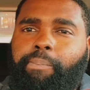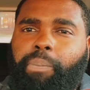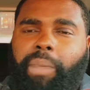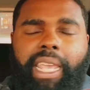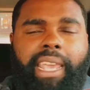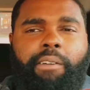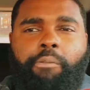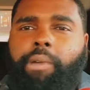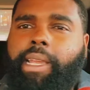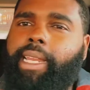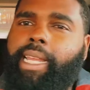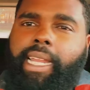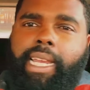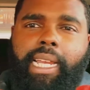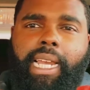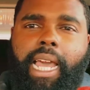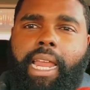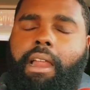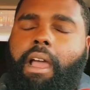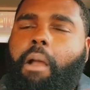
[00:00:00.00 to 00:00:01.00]
And we didn't
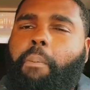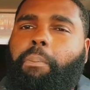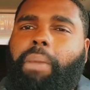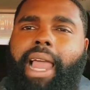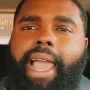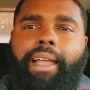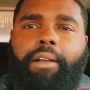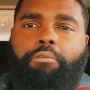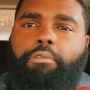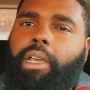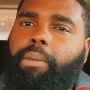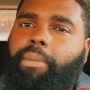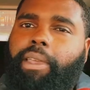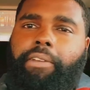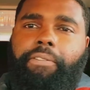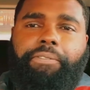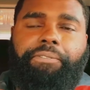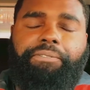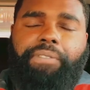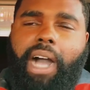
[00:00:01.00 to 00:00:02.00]
let our black
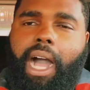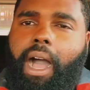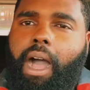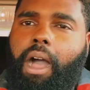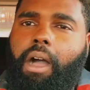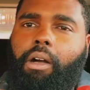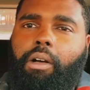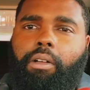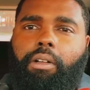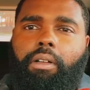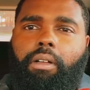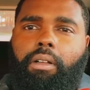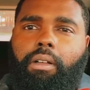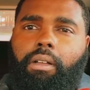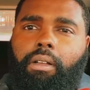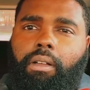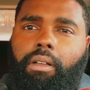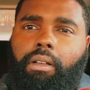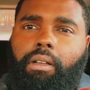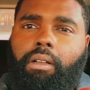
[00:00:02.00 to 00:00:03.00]
women fall.
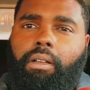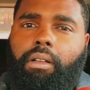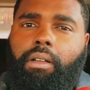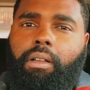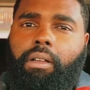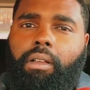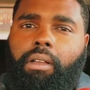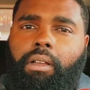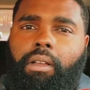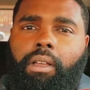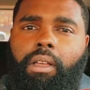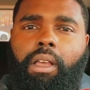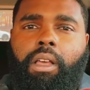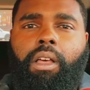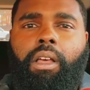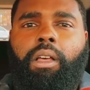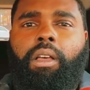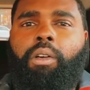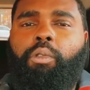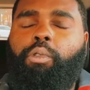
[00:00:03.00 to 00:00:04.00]

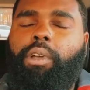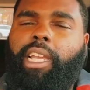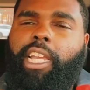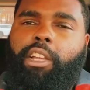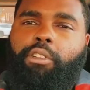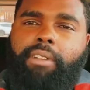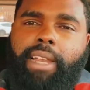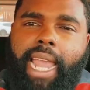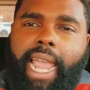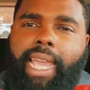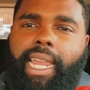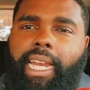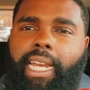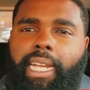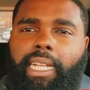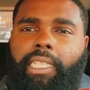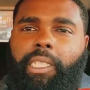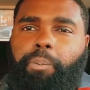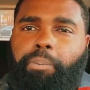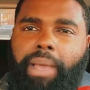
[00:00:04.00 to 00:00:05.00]
We created
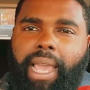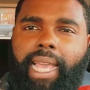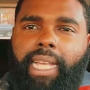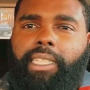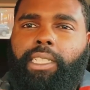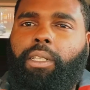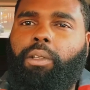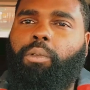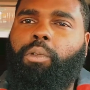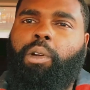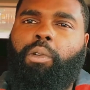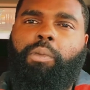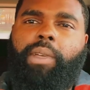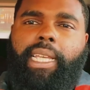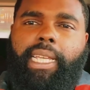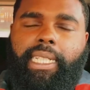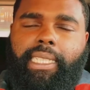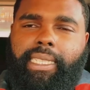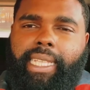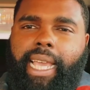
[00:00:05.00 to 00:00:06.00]
a space to where
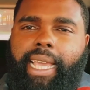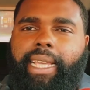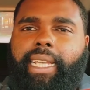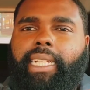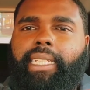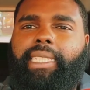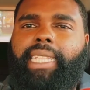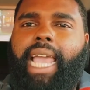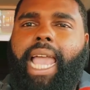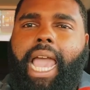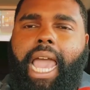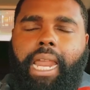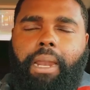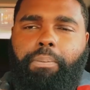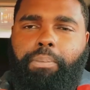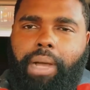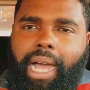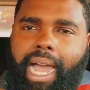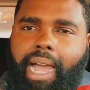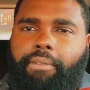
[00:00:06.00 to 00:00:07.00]
we can take us out of
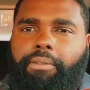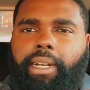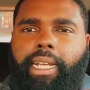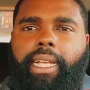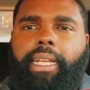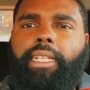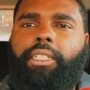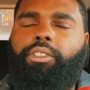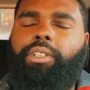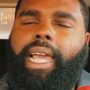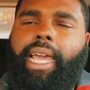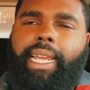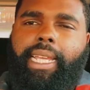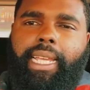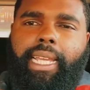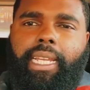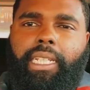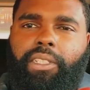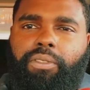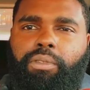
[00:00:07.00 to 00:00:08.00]
poverty and try to
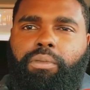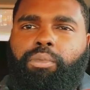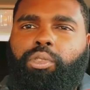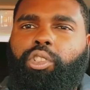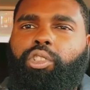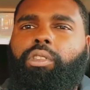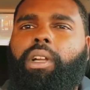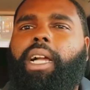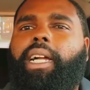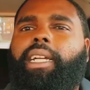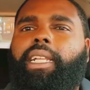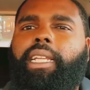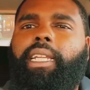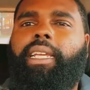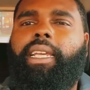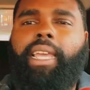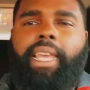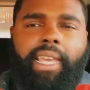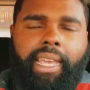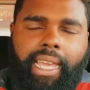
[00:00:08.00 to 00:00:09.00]
get us from
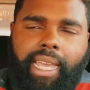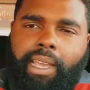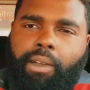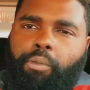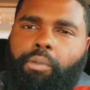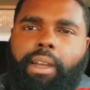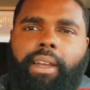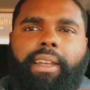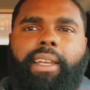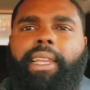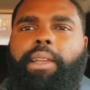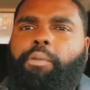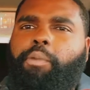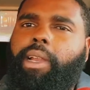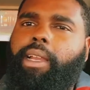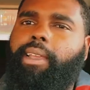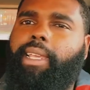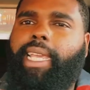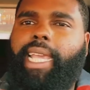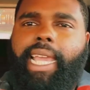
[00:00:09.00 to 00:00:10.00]
struggling. And we're,
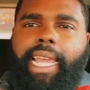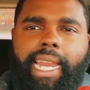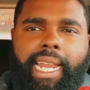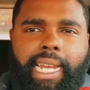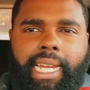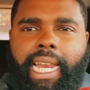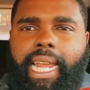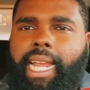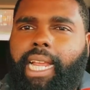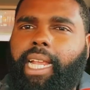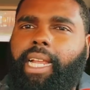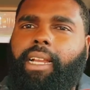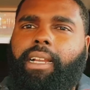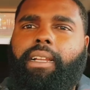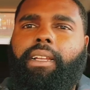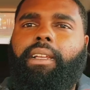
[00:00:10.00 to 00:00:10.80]
we're getting there.